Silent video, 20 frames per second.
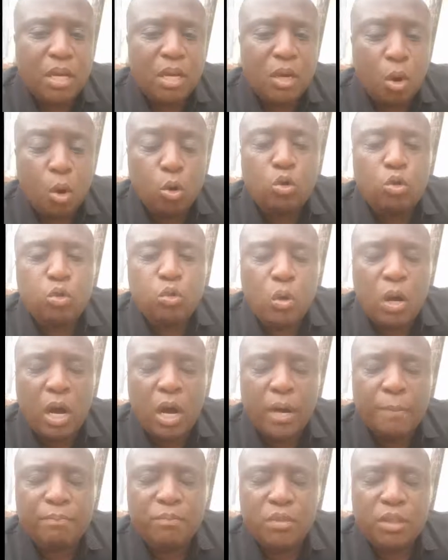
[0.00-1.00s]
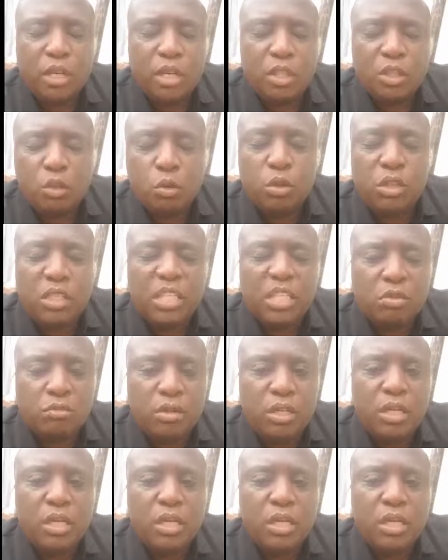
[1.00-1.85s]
Hit me up on WhatsApp, whatever.